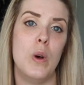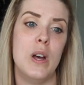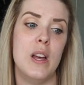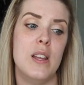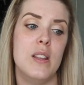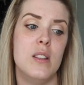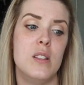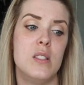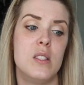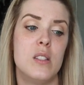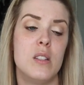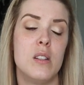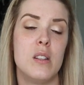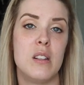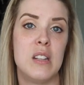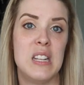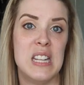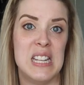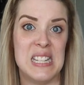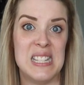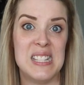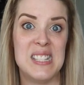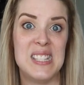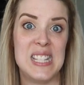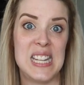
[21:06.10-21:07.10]
was
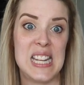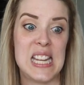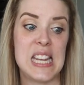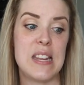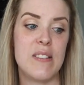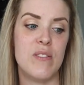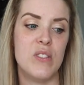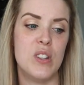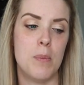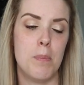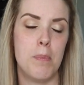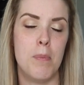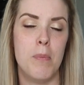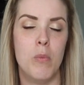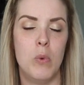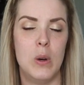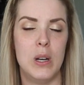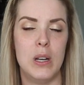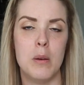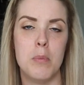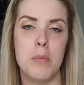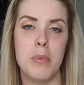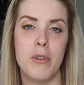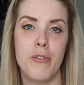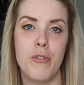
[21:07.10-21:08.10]
conceived,
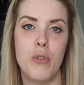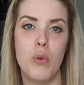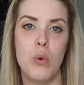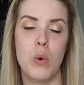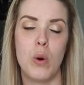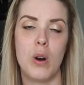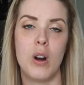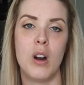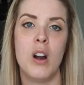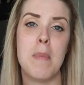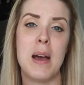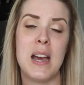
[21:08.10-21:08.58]
well before,